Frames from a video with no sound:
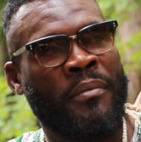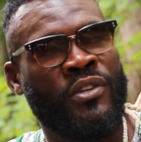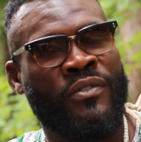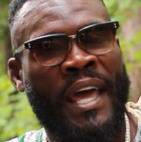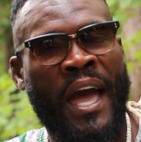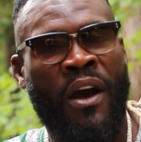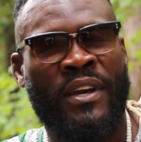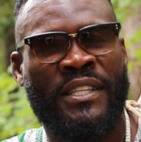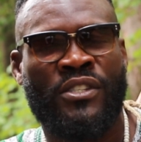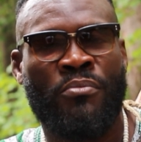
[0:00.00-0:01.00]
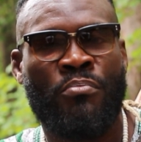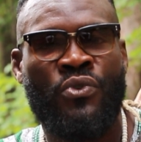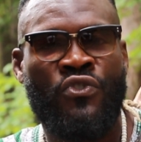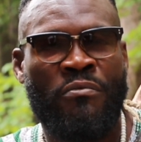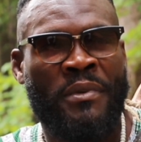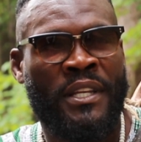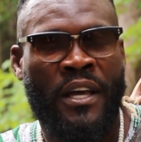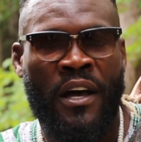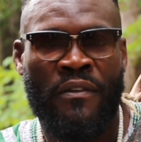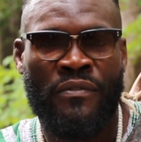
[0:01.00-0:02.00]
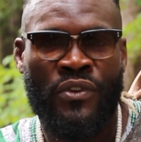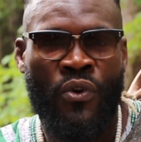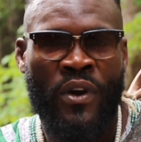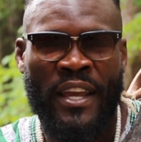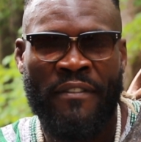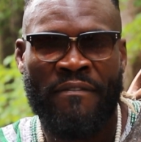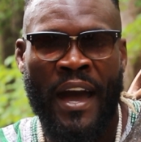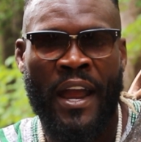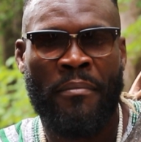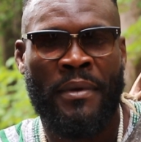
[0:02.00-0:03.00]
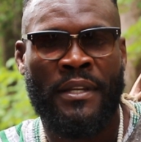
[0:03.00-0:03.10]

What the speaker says: to you now is the movement of your environment,